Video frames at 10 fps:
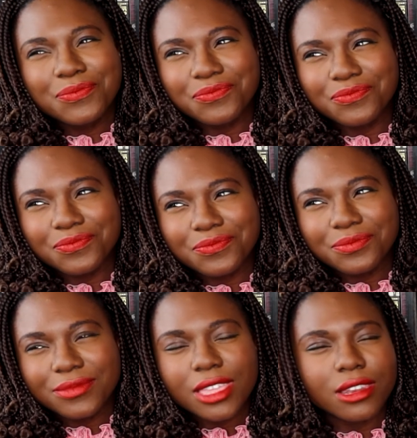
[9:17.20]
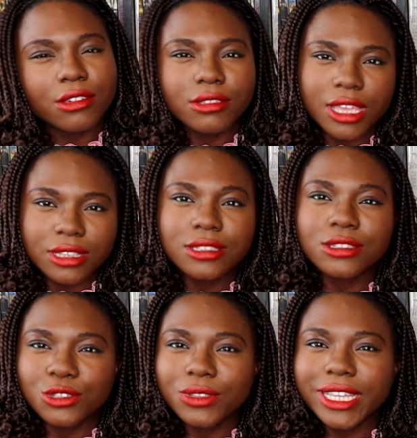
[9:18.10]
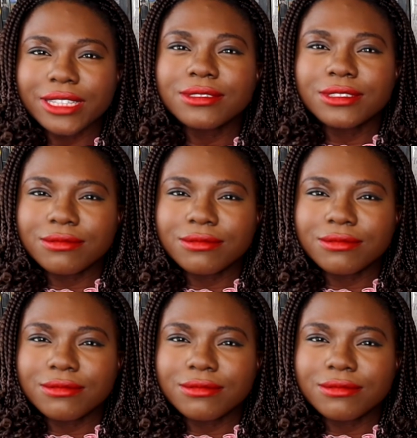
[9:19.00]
No, yes, do that.